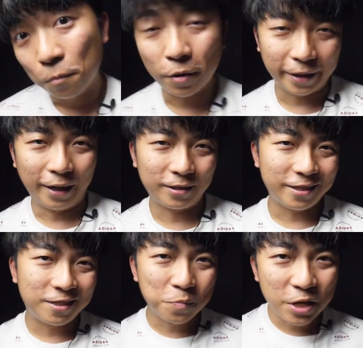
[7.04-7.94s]
Morning guys,
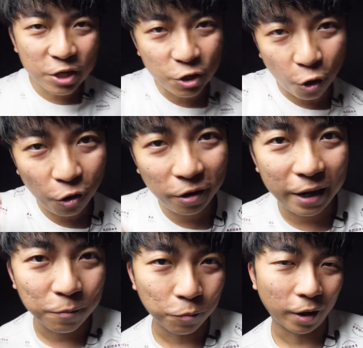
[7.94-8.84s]
it's me, your
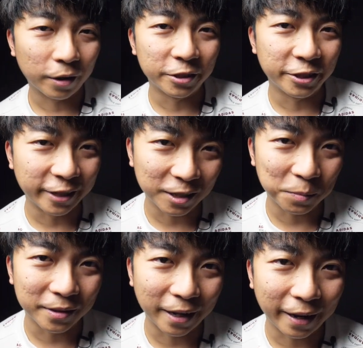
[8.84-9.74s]
online brother,
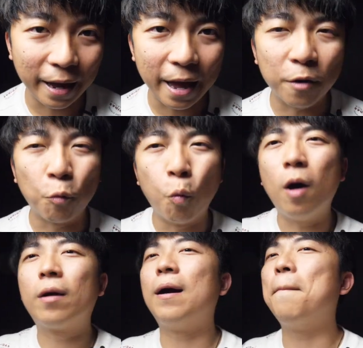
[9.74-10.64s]
Jaspas Deck, and
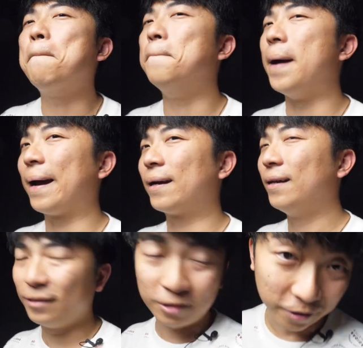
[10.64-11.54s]
welcome back
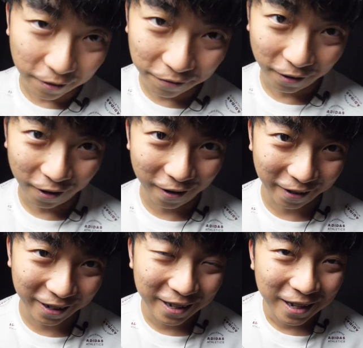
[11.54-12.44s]
to the vlog.